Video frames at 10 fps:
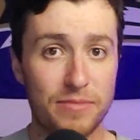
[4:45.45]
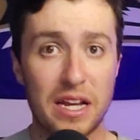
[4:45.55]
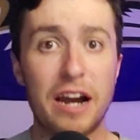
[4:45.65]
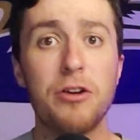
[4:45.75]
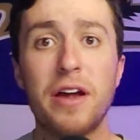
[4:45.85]

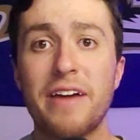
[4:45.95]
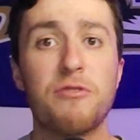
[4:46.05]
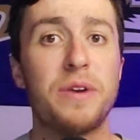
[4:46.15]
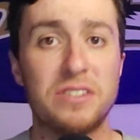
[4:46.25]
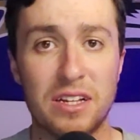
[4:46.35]
And I know not
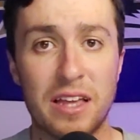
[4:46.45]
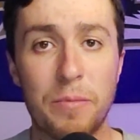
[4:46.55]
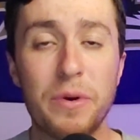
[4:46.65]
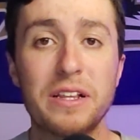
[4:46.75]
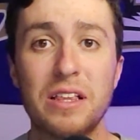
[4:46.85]
everybody said
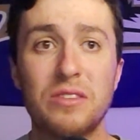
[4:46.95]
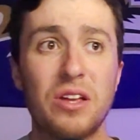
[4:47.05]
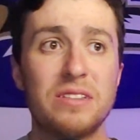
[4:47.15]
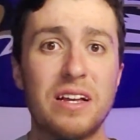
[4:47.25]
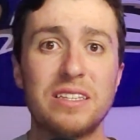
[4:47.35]
that, but
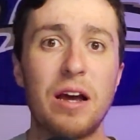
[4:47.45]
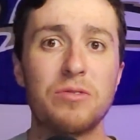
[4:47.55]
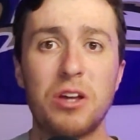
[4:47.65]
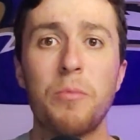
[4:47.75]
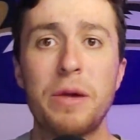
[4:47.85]
that's how
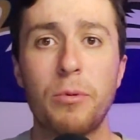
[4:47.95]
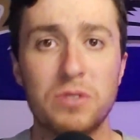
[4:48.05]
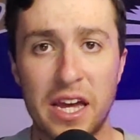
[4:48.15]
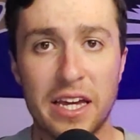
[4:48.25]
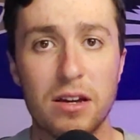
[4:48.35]
some people
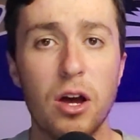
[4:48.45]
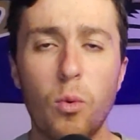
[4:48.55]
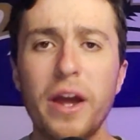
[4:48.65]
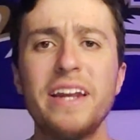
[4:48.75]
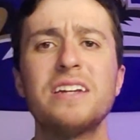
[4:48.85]
take it.
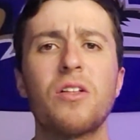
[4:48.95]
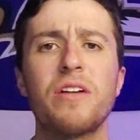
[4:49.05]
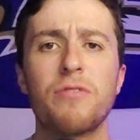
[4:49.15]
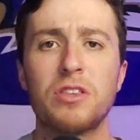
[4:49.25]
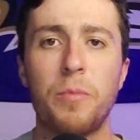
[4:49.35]
Well, he didn't
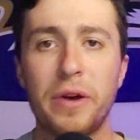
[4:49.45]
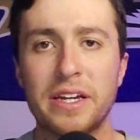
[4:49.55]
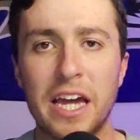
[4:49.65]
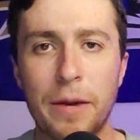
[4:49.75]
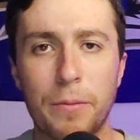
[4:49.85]
deliver in the
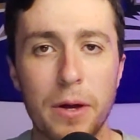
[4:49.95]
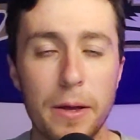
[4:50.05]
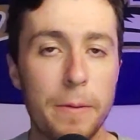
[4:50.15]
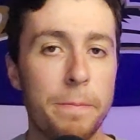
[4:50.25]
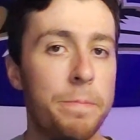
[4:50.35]
big game.
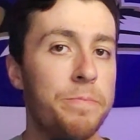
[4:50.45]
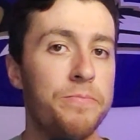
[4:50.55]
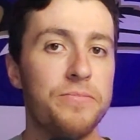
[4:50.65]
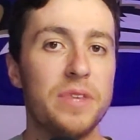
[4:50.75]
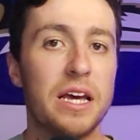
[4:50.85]

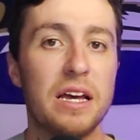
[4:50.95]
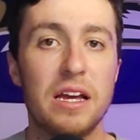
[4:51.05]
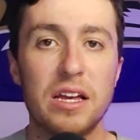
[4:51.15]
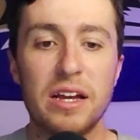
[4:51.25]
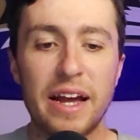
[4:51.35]

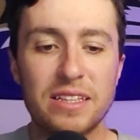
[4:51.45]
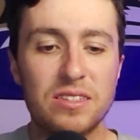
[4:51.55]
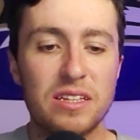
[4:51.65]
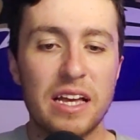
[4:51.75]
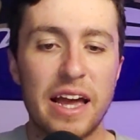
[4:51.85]

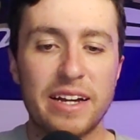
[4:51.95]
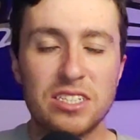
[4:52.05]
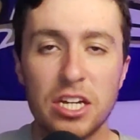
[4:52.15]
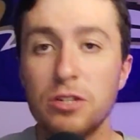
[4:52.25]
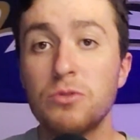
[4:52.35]
It
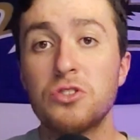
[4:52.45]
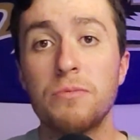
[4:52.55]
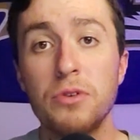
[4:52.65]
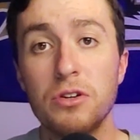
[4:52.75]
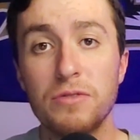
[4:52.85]
continues to
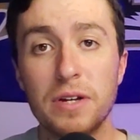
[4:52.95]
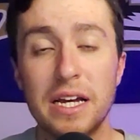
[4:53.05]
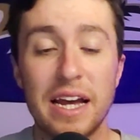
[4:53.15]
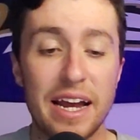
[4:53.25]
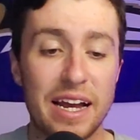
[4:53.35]
move,
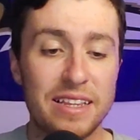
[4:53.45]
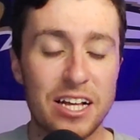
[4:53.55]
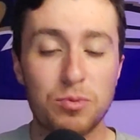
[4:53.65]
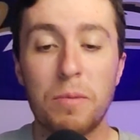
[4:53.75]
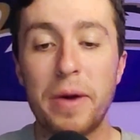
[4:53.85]
and
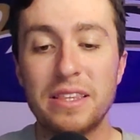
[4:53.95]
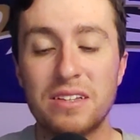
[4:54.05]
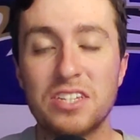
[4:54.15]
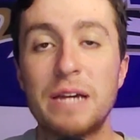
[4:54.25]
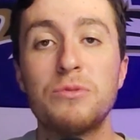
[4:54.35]
that's what made
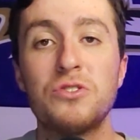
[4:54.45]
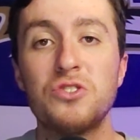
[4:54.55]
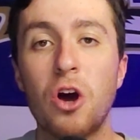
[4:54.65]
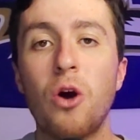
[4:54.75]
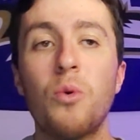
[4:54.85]
this game
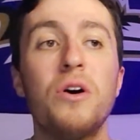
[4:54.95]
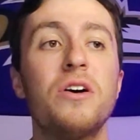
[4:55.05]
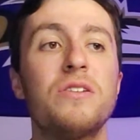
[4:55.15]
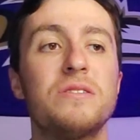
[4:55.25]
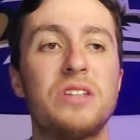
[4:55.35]
so
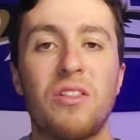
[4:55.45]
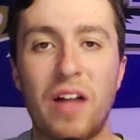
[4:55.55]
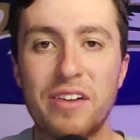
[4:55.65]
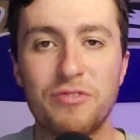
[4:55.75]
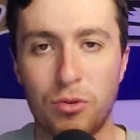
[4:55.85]

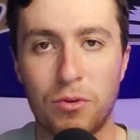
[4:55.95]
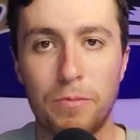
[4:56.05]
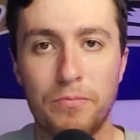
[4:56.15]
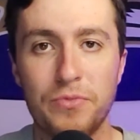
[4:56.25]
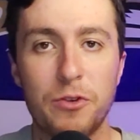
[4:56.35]
delightful
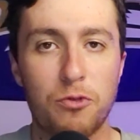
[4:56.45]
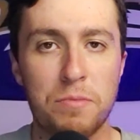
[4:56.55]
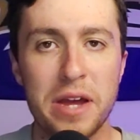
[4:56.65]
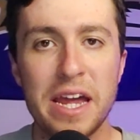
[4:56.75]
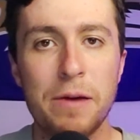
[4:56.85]
for
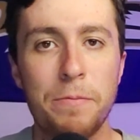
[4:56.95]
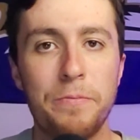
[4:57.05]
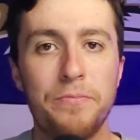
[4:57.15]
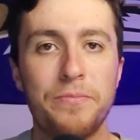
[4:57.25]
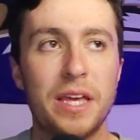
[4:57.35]
me
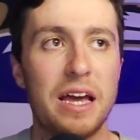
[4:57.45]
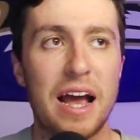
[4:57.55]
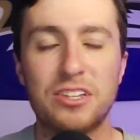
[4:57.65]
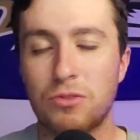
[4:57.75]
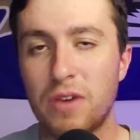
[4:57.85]

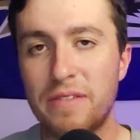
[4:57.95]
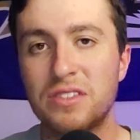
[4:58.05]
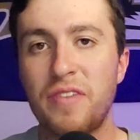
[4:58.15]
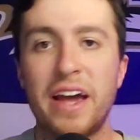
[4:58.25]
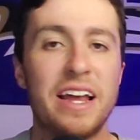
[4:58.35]
as a
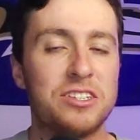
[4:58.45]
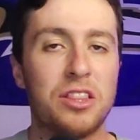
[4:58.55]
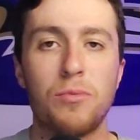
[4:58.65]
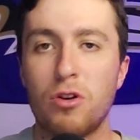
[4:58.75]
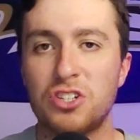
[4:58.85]
Ravens fan, as a
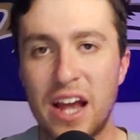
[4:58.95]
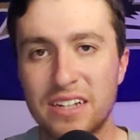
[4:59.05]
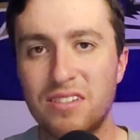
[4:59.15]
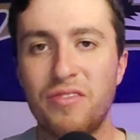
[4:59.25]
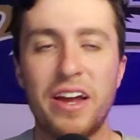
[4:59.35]
Lamar
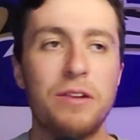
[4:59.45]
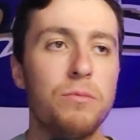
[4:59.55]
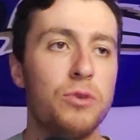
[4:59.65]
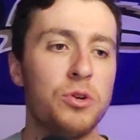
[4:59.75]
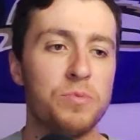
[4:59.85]
Jackson fan
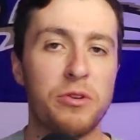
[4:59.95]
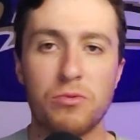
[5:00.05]
who's been